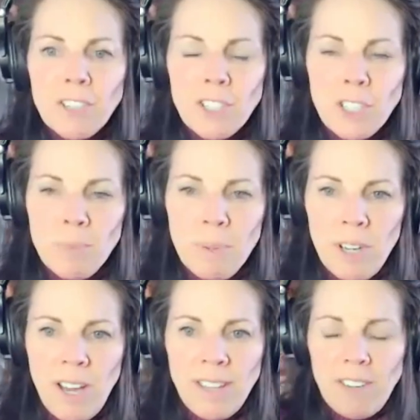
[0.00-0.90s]
did you put
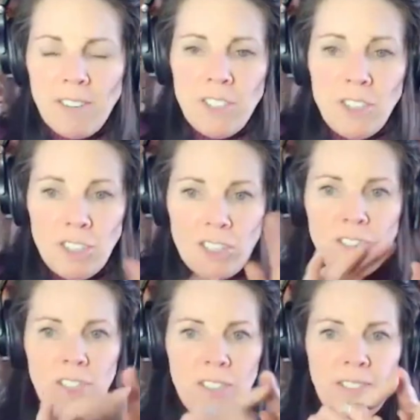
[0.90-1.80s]
on there? Did you just
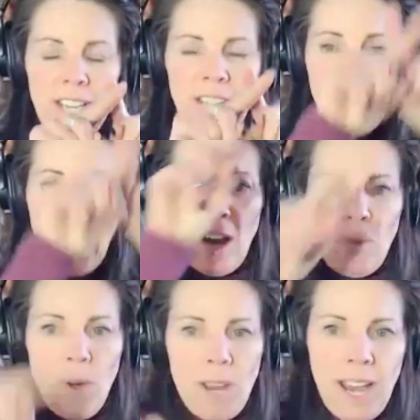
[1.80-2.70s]
sort of like cut
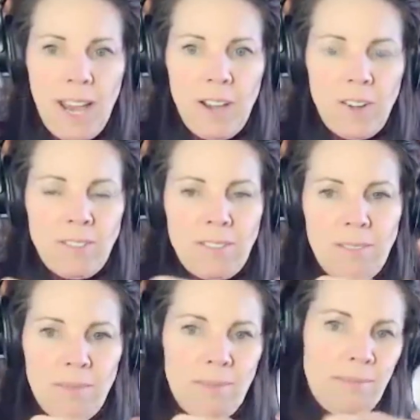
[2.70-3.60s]
one out
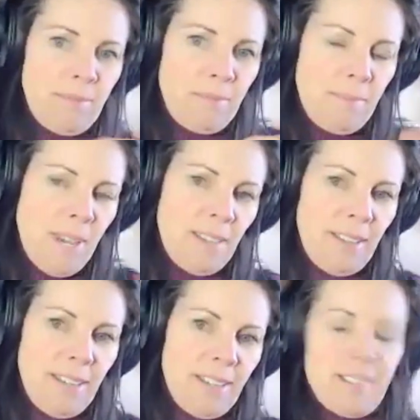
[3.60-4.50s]
and make like